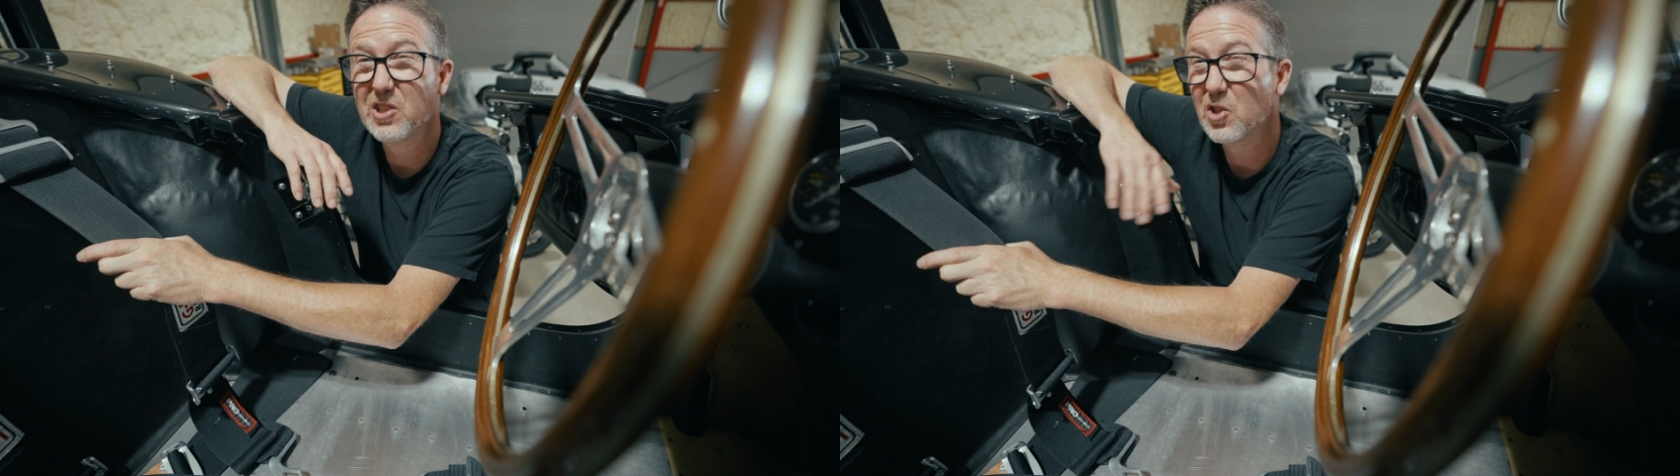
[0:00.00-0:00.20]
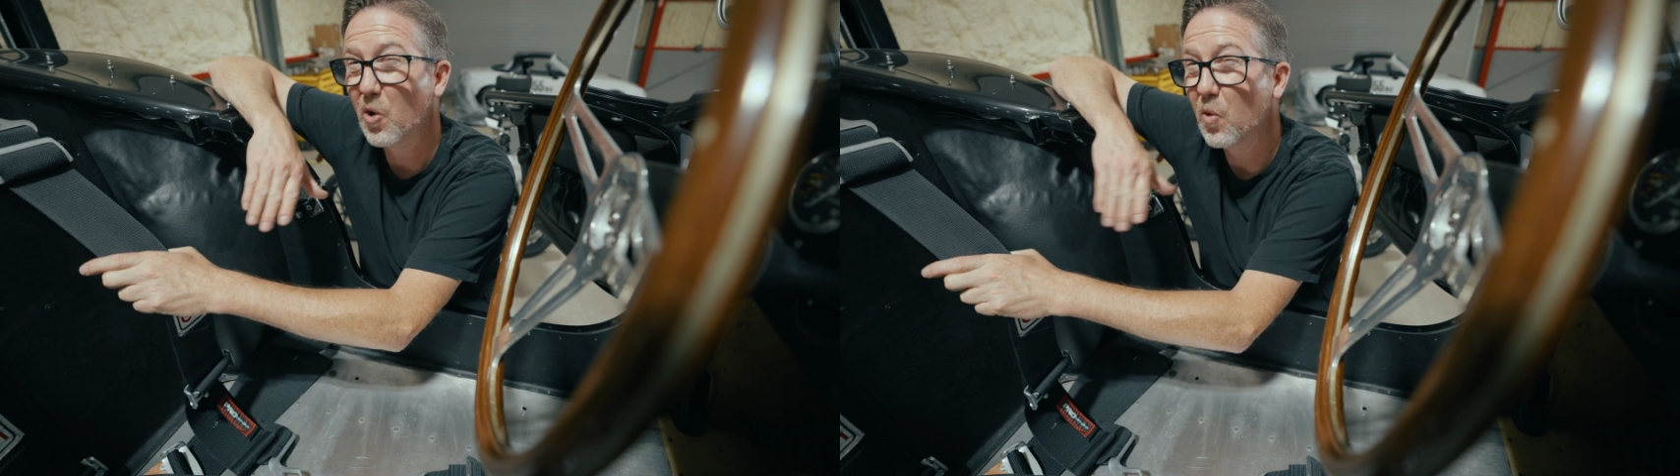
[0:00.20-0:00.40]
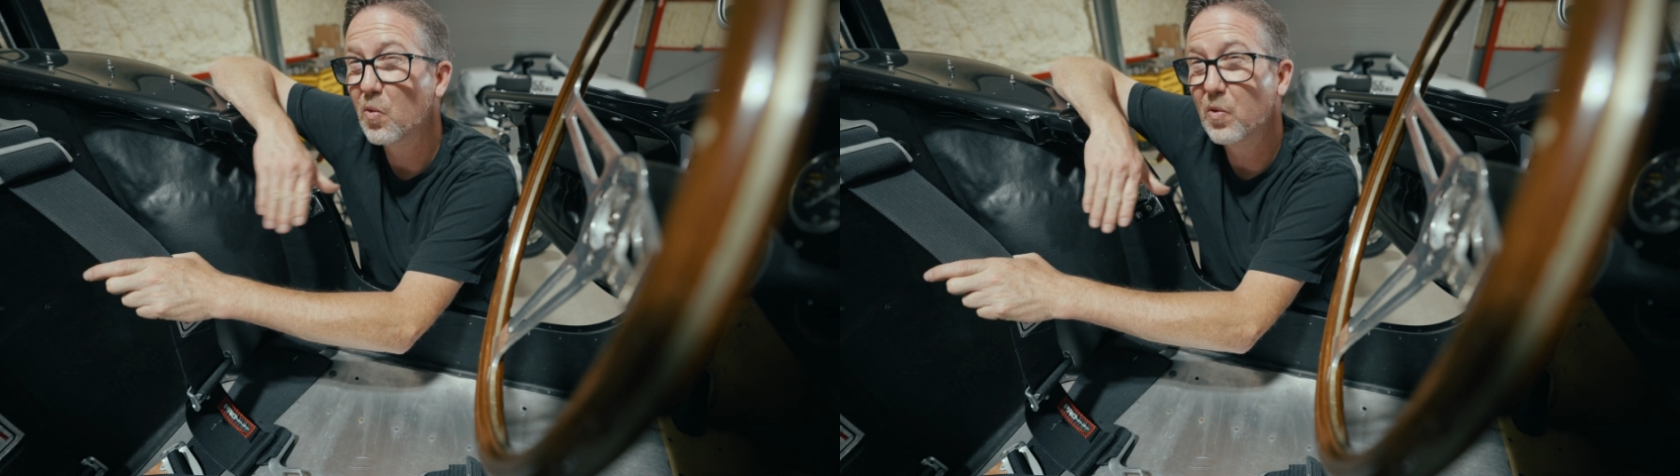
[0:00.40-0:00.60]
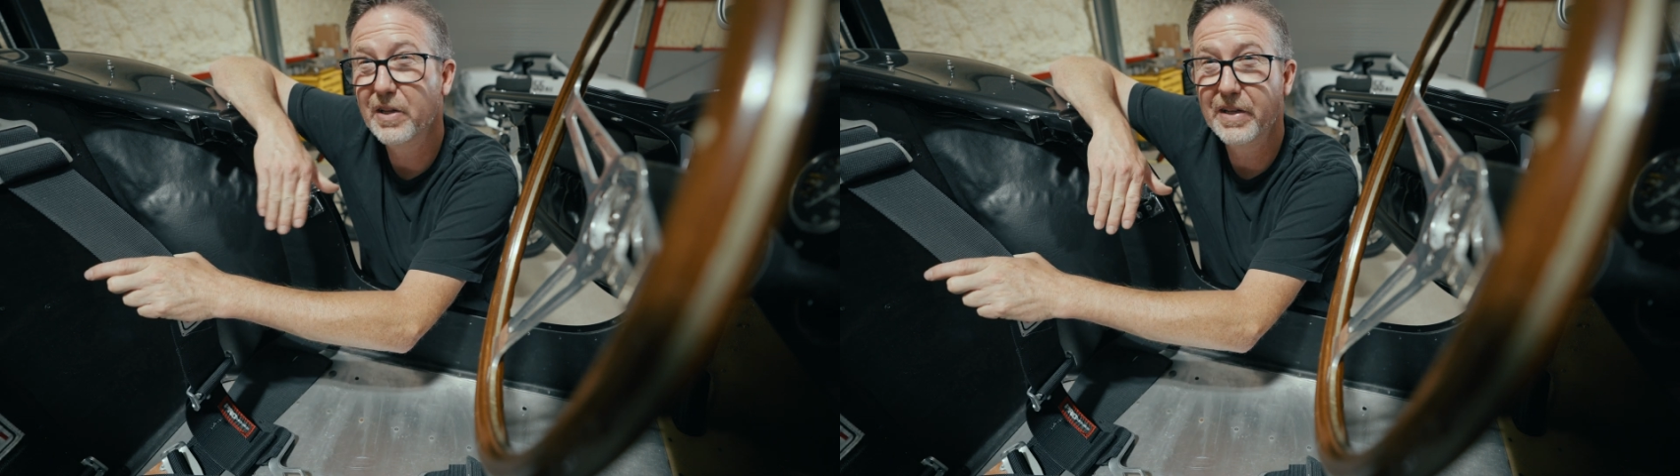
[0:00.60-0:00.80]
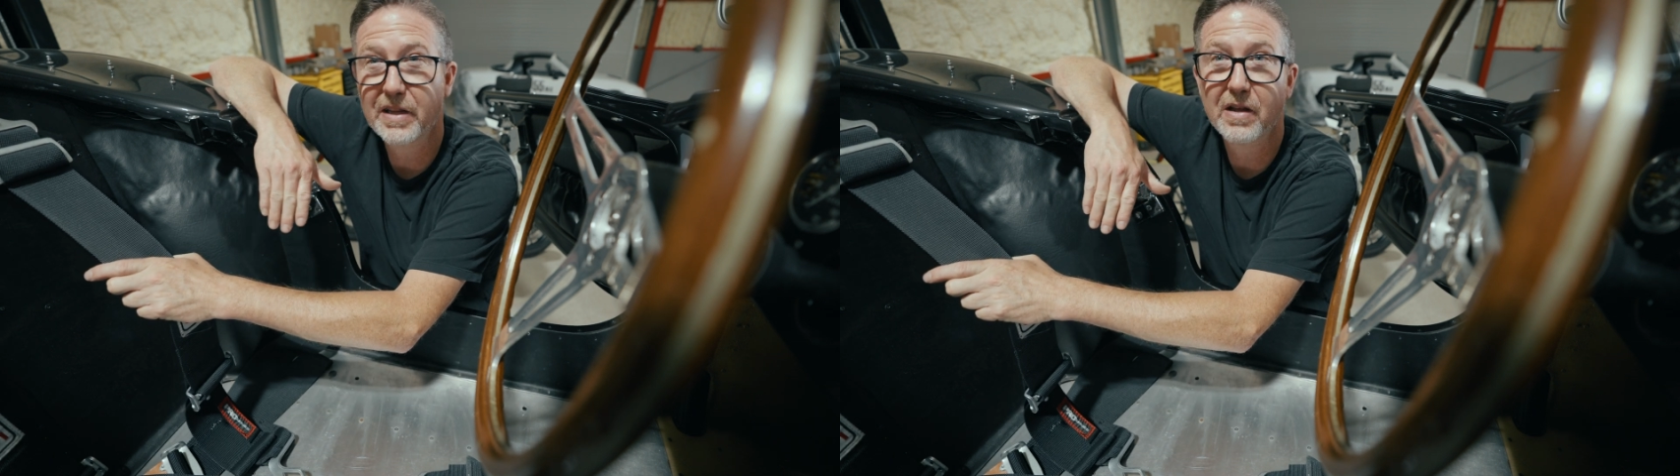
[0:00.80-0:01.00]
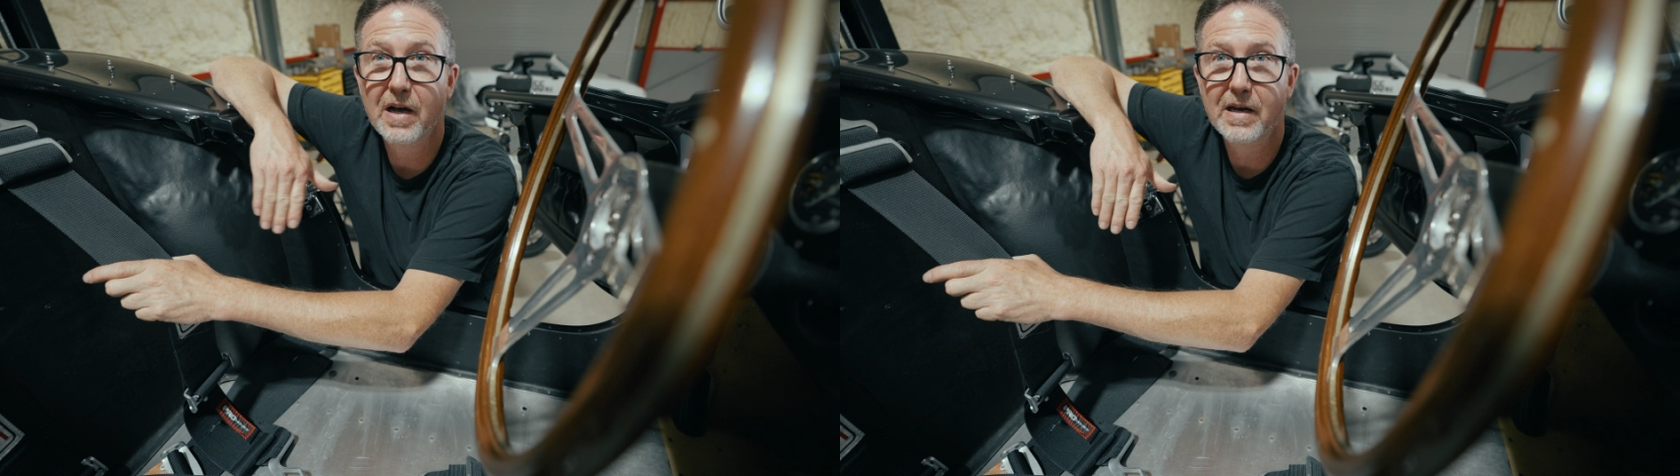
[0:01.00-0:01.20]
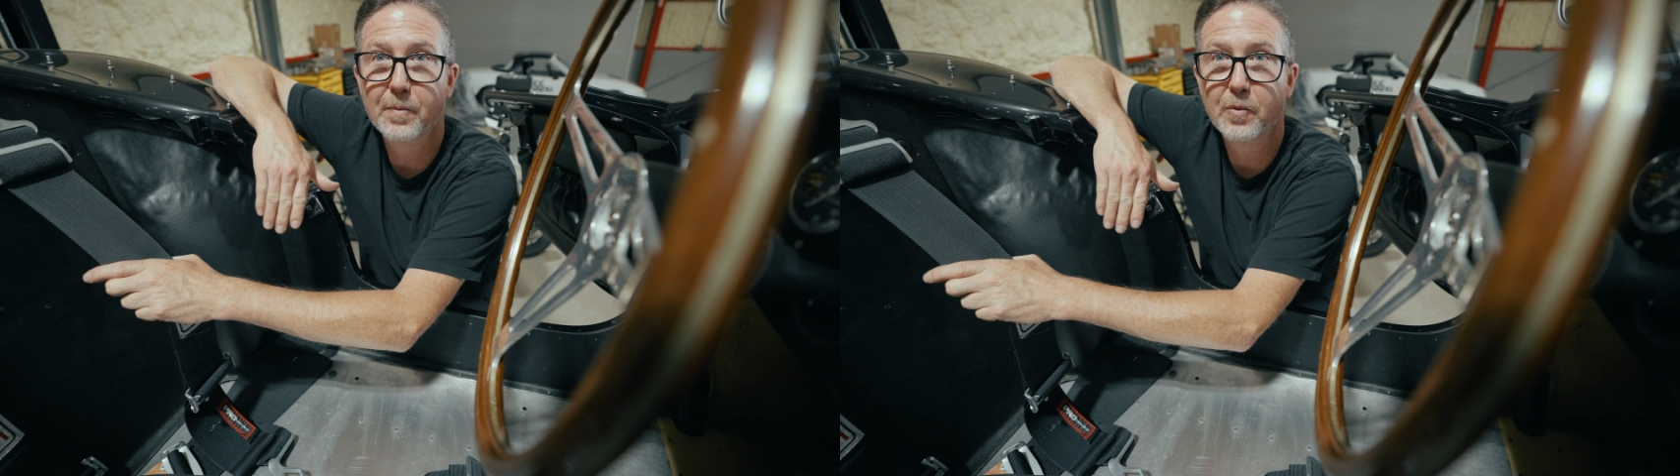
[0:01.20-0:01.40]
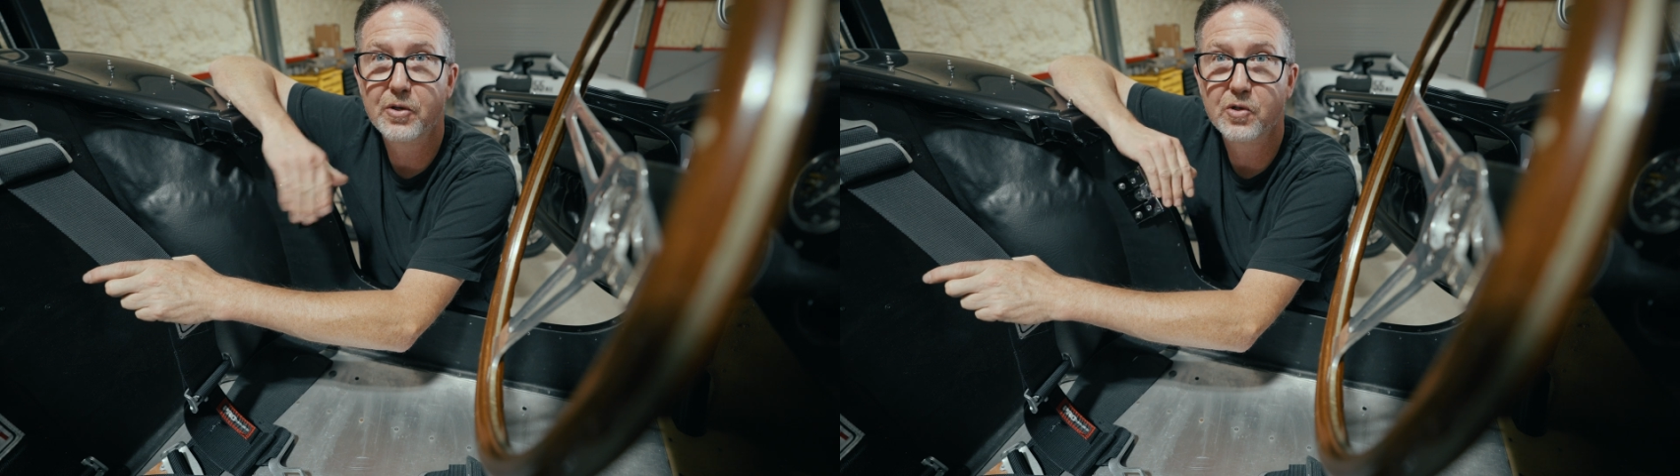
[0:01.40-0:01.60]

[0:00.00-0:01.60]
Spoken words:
don't really line up with